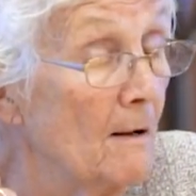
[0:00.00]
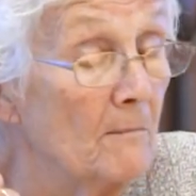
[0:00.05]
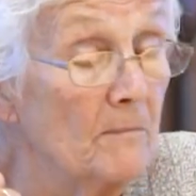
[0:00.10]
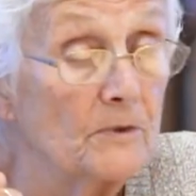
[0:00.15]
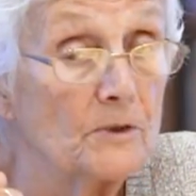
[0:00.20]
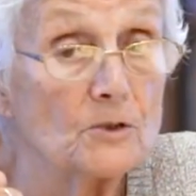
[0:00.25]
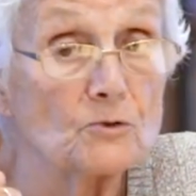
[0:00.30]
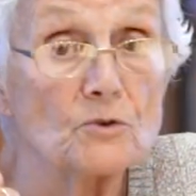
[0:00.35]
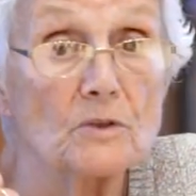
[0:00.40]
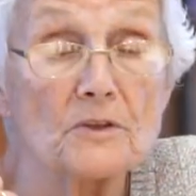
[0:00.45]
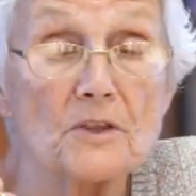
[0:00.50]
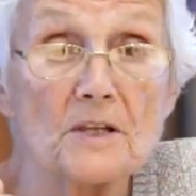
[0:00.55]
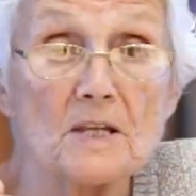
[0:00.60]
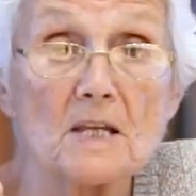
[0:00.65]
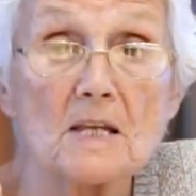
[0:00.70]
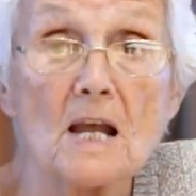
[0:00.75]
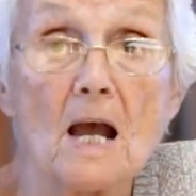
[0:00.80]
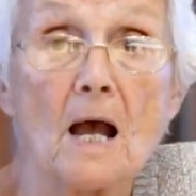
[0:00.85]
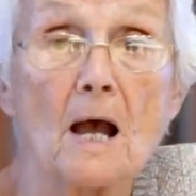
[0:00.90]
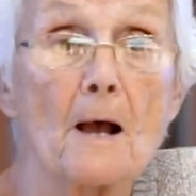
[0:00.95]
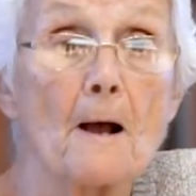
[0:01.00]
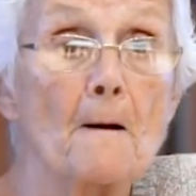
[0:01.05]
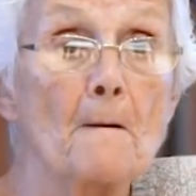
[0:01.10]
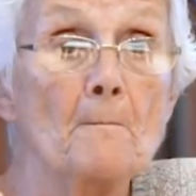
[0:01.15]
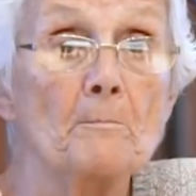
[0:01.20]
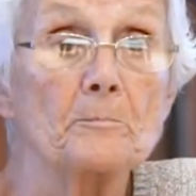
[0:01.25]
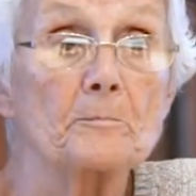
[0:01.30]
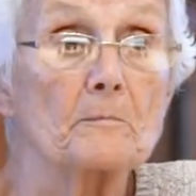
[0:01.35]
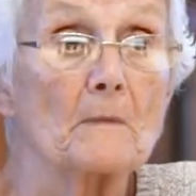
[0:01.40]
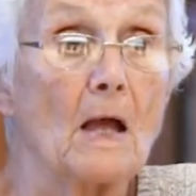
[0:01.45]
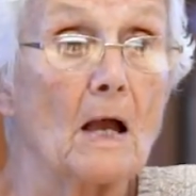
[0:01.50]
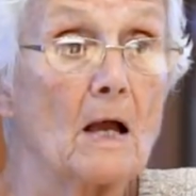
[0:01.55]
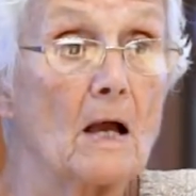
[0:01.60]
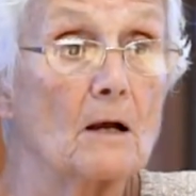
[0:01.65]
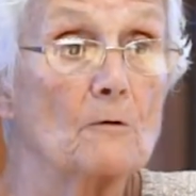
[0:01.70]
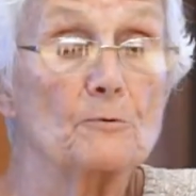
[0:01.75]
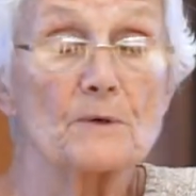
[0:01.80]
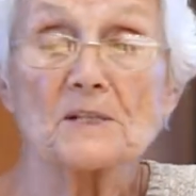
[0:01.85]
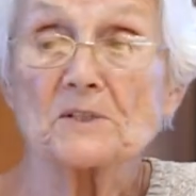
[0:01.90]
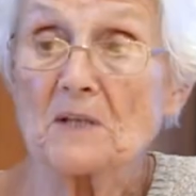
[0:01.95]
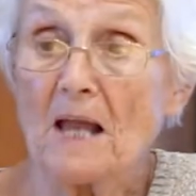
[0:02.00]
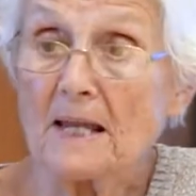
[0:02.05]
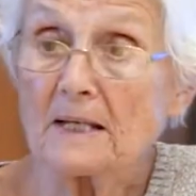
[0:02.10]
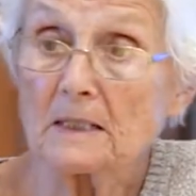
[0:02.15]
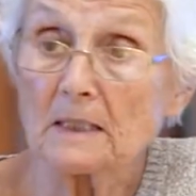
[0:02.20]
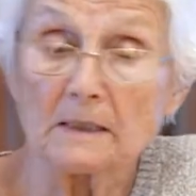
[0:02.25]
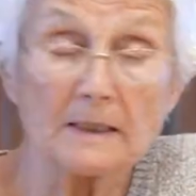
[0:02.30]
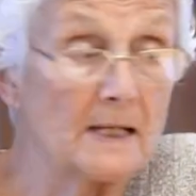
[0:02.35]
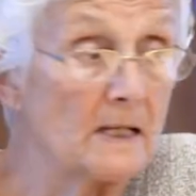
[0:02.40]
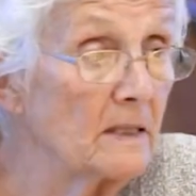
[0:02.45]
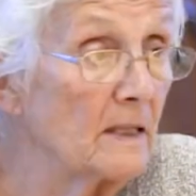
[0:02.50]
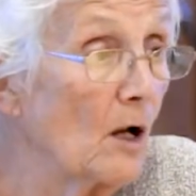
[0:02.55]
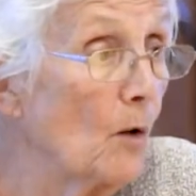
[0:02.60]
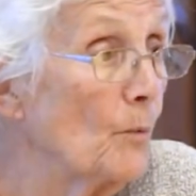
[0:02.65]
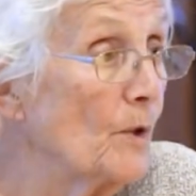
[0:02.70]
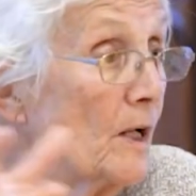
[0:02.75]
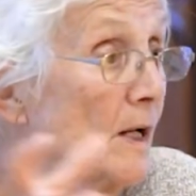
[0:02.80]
The recycling that we're